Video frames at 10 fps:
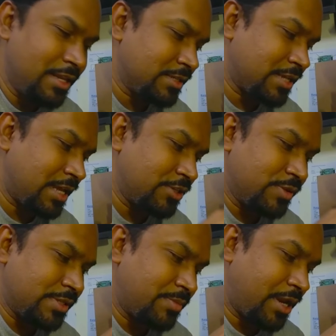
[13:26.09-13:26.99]
This connects to
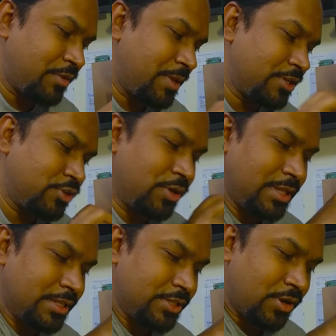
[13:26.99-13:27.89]
this. I'm trying to make sure
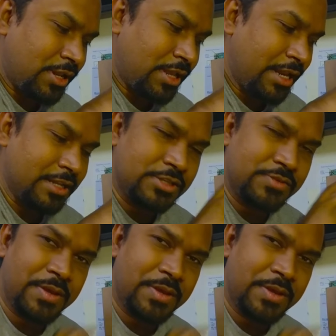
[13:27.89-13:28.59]
that these are all connected this way.